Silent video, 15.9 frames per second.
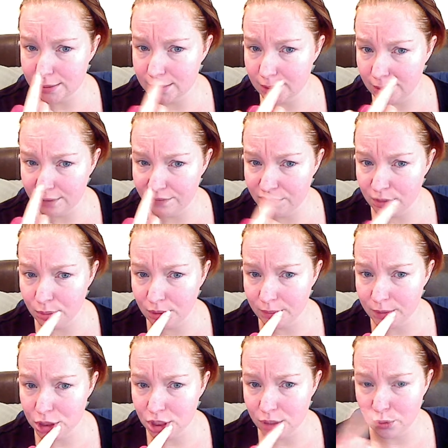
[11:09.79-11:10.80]
not even a
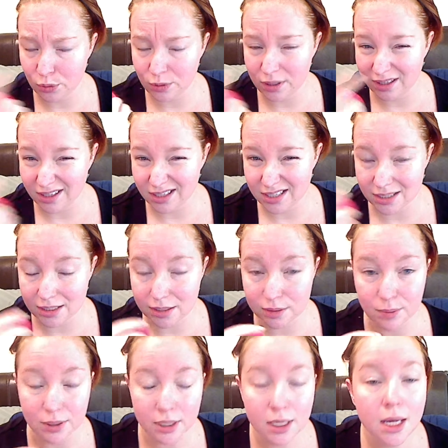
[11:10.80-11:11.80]
blemish anymore. Well, I guess it is,
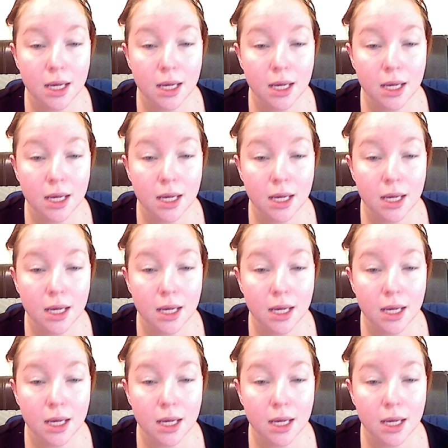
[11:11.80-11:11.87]
but